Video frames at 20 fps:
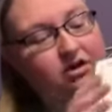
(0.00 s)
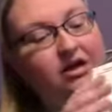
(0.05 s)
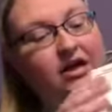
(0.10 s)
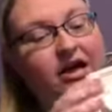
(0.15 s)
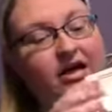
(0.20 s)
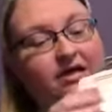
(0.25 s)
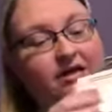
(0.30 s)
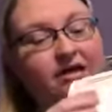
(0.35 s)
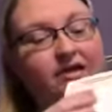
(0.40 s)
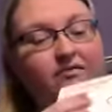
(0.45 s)

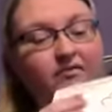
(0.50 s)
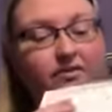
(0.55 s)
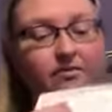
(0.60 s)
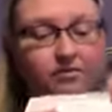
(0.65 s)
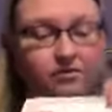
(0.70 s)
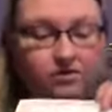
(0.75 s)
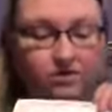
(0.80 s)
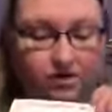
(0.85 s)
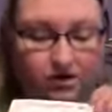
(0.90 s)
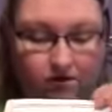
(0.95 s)
can cover up the
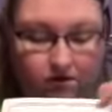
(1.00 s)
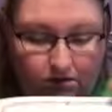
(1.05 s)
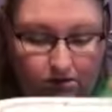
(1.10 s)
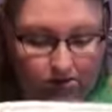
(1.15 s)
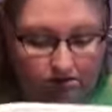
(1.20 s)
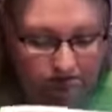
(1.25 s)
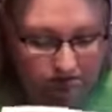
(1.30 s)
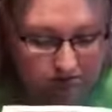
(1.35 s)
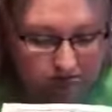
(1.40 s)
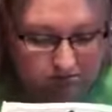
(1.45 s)
string
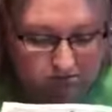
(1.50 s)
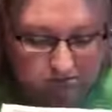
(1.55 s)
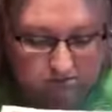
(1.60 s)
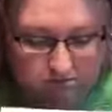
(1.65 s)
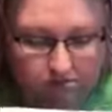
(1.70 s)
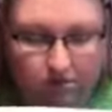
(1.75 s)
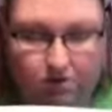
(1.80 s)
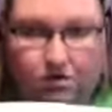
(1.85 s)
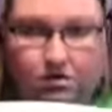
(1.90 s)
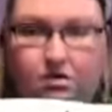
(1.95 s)

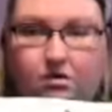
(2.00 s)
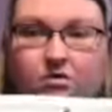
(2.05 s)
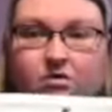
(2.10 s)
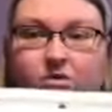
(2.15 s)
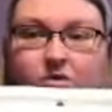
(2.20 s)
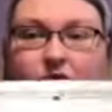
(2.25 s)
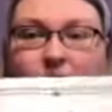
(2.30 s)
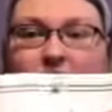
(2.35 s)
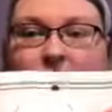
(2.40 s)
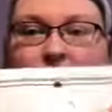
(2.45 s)
when
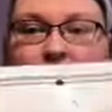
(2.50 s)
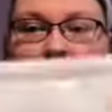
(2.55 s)
you put the